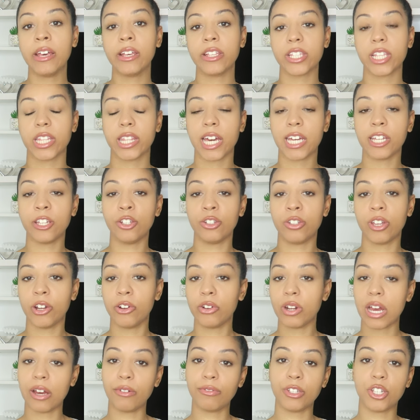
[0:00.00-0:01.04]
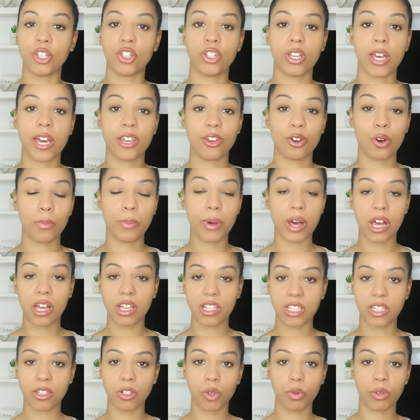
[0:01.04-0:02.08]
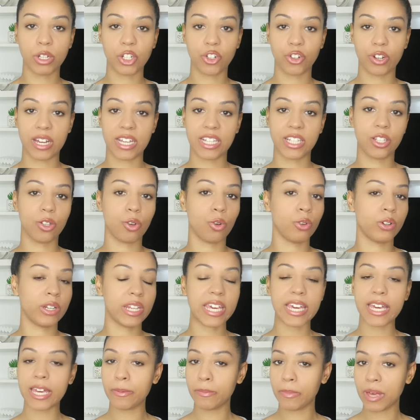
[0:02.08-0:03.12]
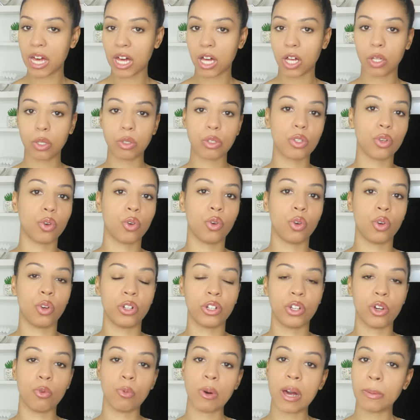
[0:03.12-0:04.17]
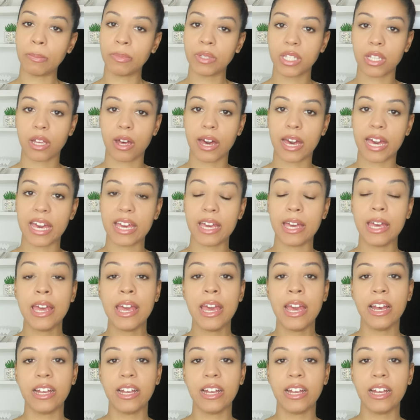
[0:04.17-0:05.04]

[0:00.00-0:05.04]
so that you don't have to share your personal address on emails or on your website.